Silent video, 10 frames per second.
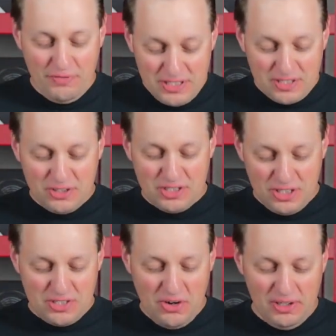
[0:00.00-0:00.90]
Fiskars
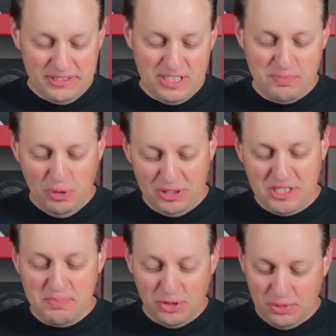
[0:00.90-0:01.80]
does call these
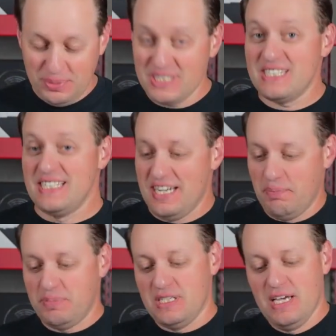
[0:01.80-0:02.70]
multi-purpose
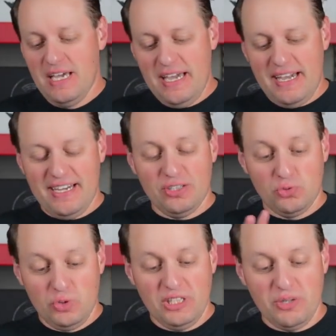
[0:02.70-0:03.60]
snips,
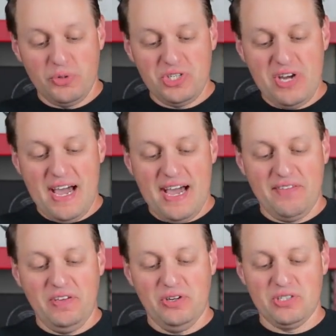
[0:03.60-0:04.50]
and really what you
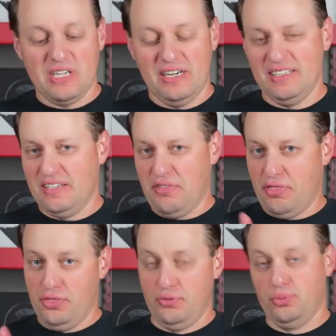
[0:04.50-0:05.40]
have here is kind of like
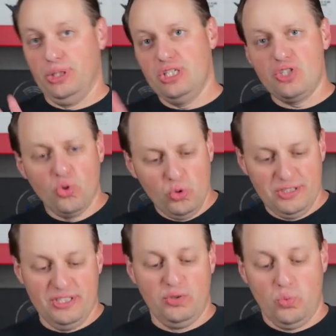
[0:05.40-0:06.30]
three
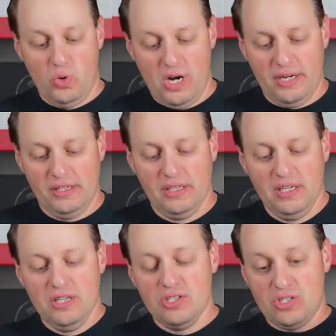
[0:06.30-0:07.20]
tools in one.
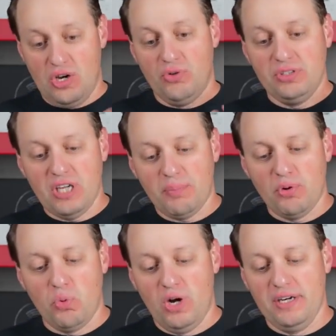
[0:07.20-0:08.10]
So number
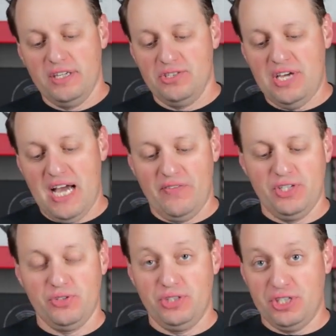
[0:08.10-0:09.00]
one is you have a
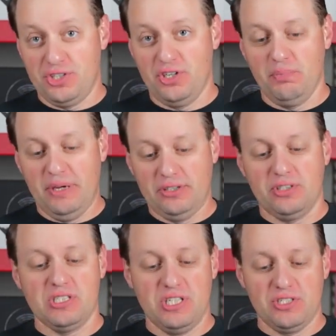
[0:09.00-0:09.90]
traditional pair of
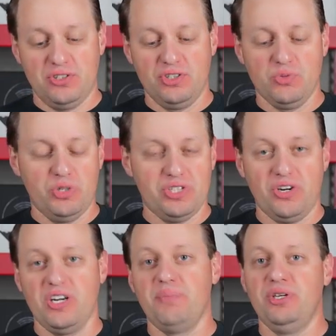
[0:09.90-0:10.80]
scissors, which are
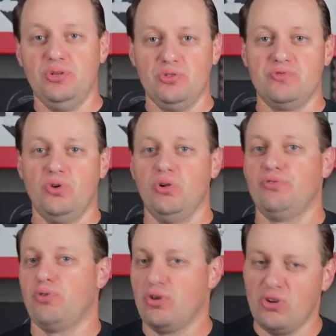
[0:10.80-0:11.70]
going to be useful
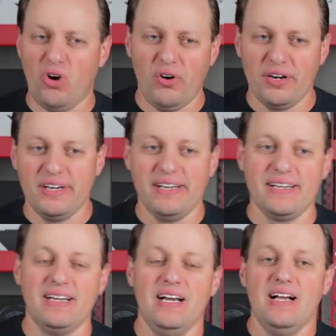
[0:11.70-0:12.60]
for
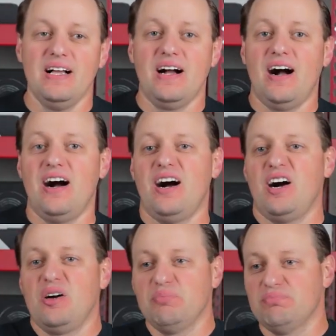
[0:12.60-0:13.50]
gardening,
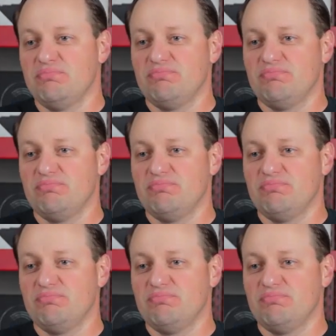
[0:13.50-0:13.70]
um,